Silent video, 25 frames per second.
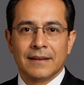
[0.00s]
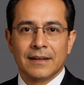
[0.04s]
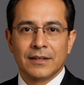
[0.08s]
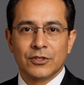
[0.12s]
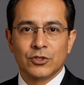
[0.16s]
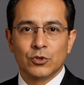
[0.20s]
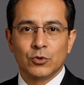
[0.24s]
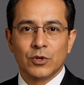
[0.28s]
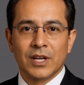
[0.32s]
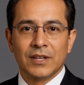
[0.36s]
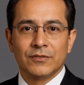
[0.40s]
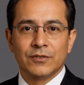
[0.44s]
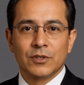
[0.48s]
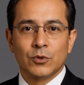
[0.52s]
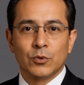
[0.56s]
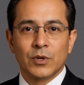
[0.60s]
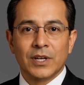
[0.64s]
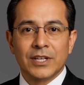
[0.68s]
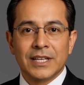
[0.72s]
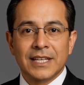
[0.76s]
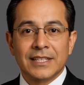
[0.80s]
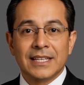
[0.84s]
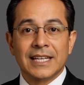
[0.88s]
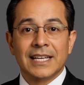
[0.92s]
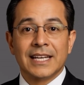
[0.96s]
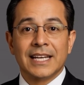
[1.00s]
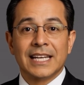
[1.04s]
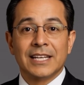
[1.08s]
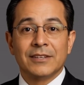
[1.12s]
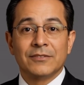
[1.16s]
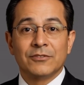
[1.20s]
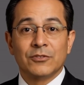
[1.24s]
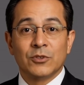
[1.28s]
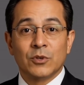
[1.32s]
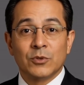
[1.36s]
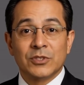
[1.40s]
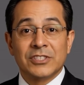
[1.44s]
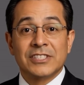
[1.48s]
To everyone in the
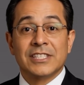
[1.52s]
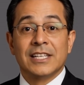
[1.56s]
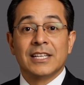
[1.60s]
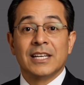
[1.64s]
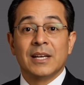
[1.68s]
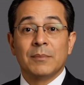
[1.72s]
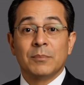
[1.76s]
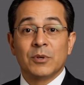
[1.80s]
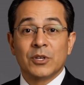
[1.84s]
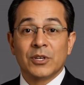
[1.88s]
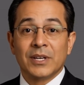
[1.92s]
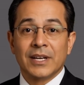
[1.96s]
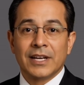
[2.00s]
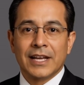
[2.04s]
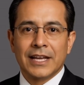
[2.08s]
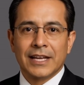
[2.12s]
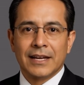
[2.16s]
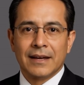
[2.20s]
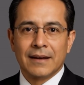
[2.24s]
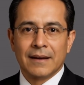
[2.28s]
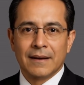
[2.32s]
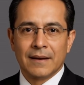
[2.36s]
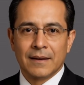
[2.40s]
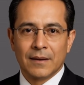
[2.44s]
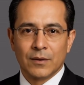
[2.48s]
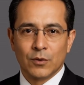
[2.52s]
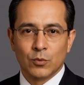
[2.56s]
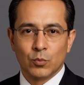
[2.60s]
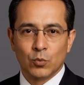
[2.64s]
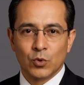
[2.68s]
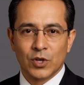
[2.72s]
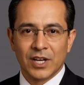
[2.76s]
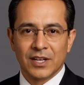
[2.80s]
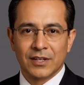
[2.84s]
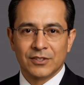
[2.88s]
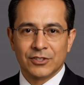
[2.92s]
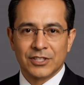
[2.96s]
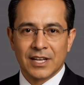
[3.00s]
Influency community,
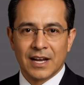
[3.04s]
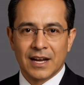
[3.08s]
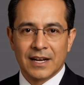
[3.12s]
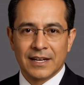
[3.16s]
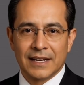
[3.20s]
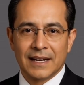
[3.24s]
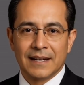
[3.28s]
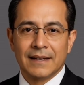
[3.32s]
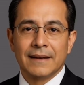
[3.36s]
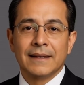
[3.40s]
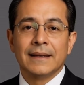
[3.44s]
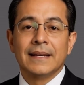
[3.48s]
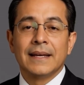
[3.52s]
well done.